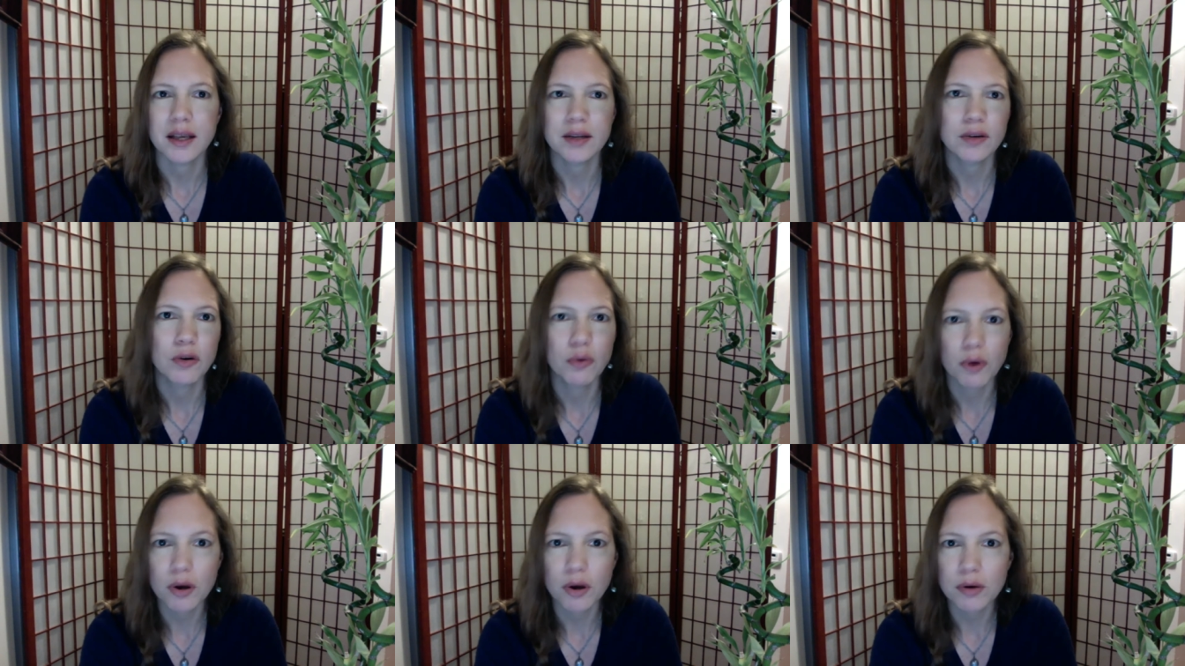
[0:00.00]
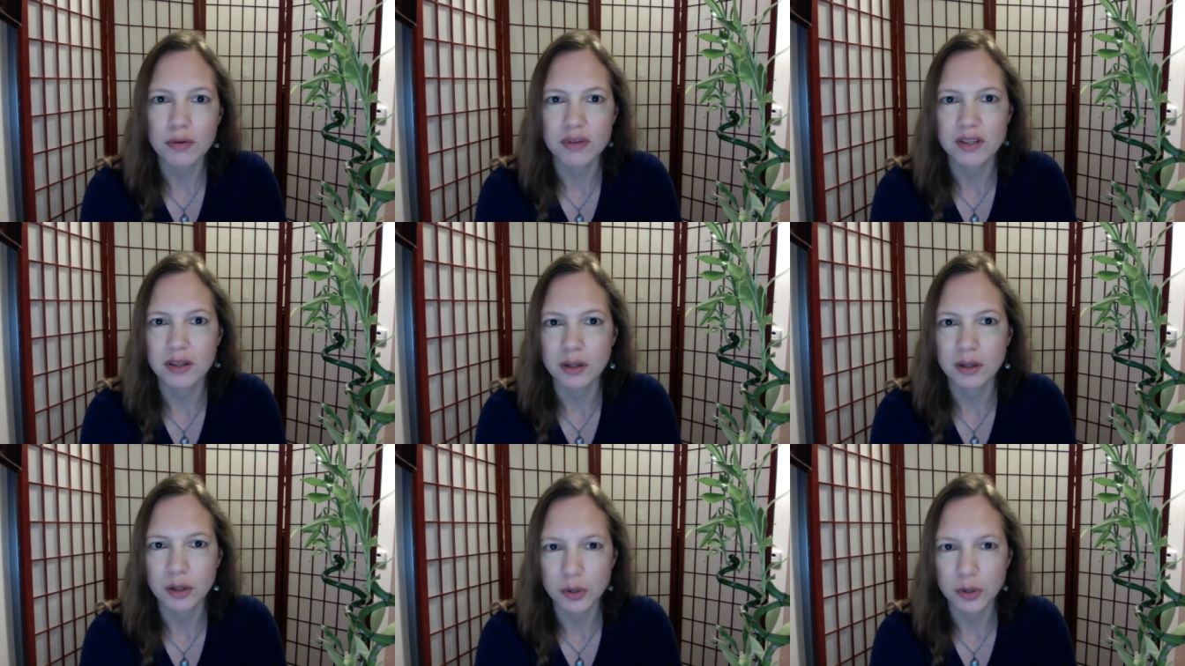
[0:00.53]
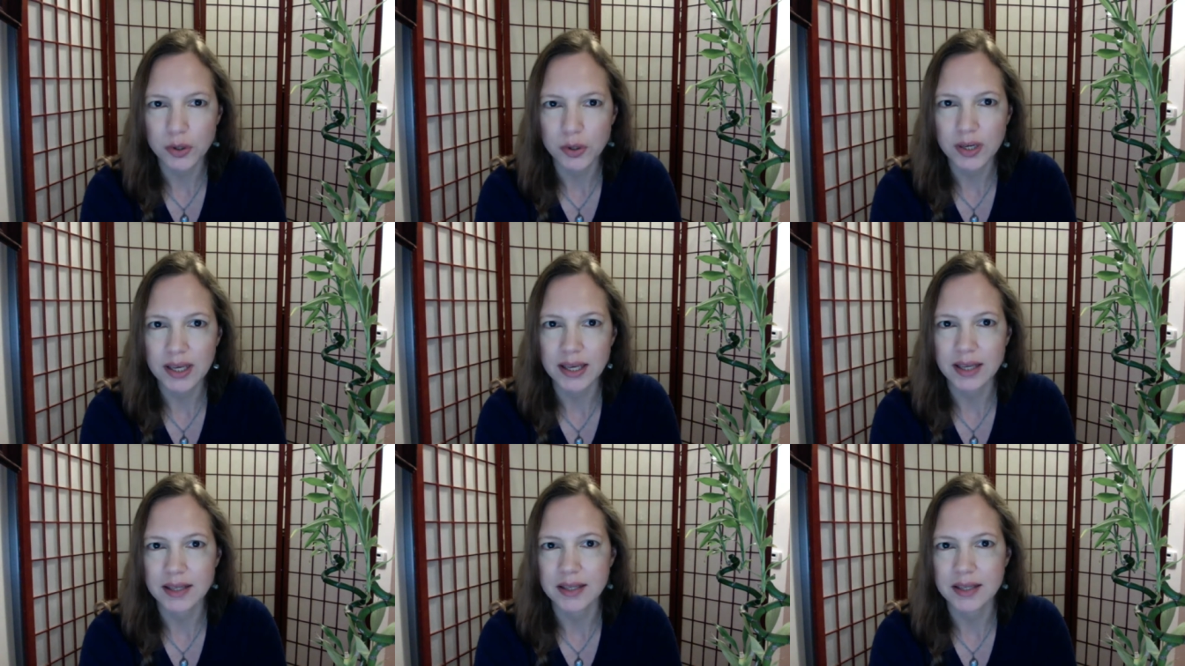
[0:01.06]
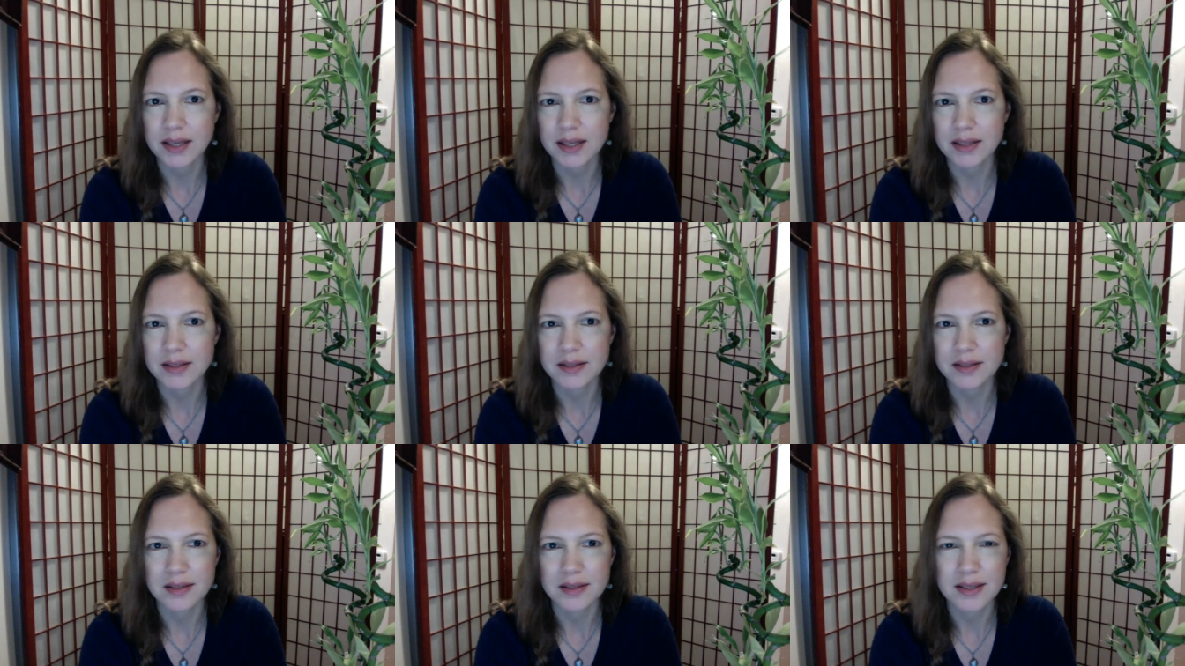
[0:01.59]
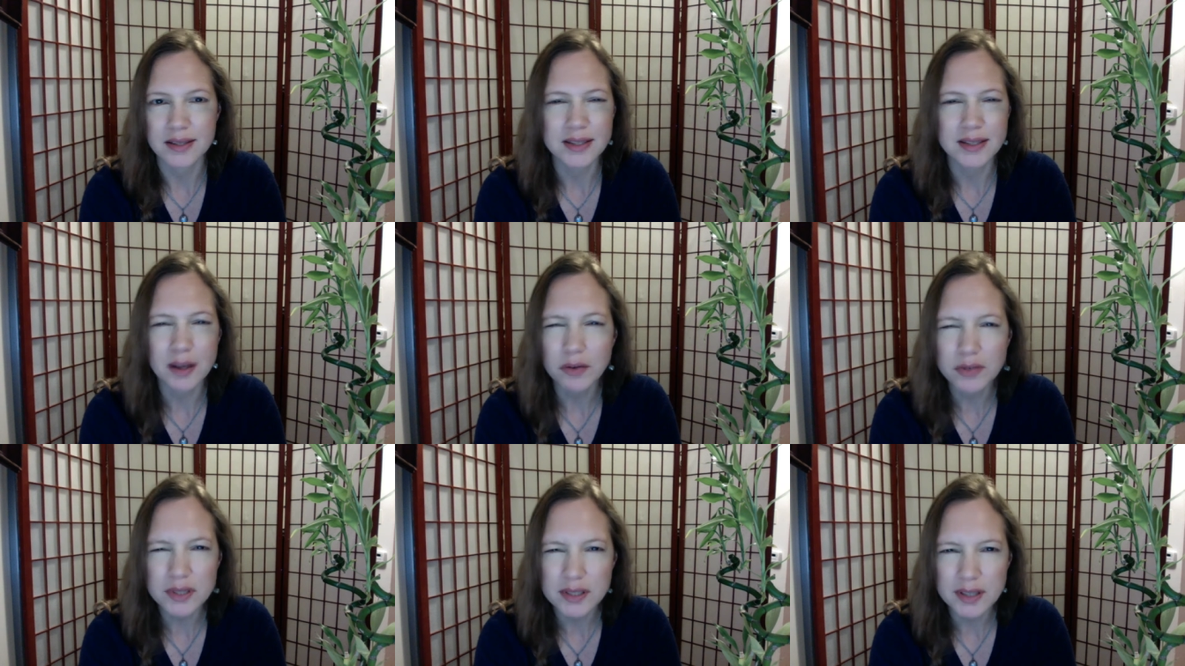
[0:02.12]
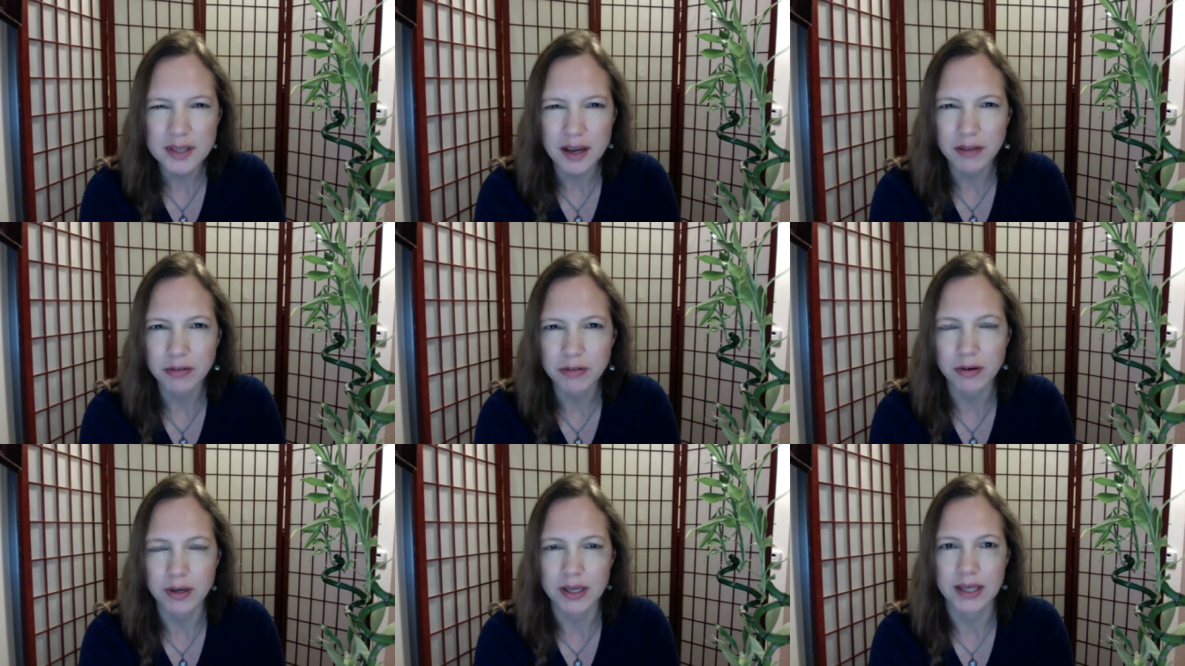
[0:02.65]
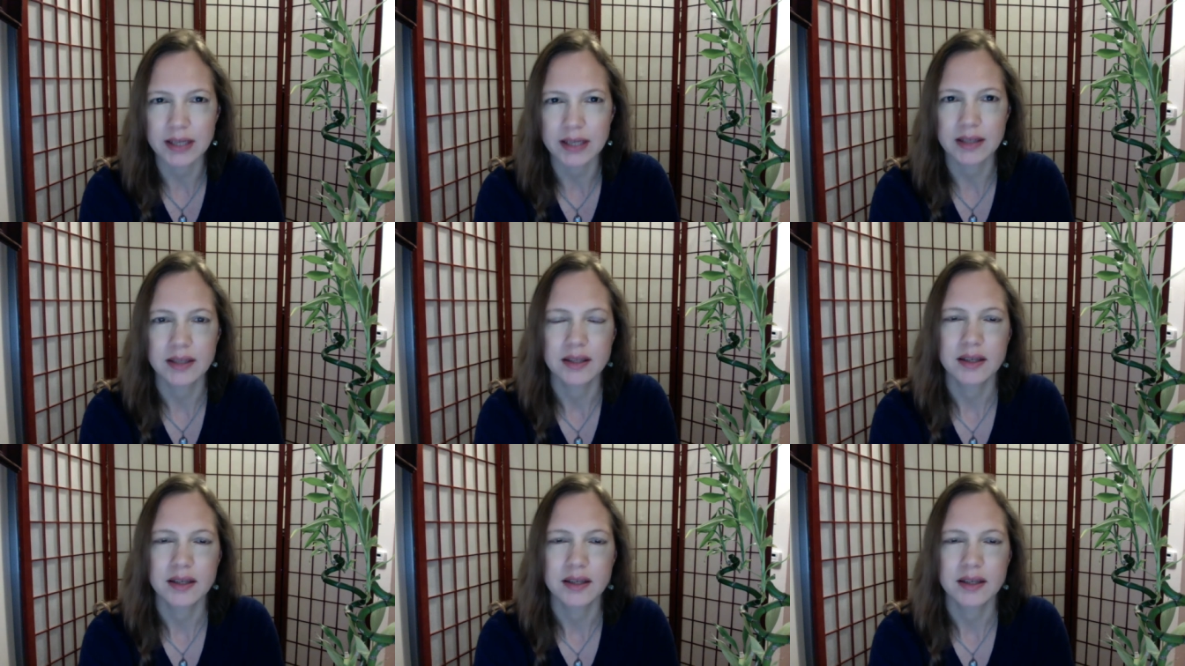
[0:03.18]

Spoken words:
growth and learning and in self discovery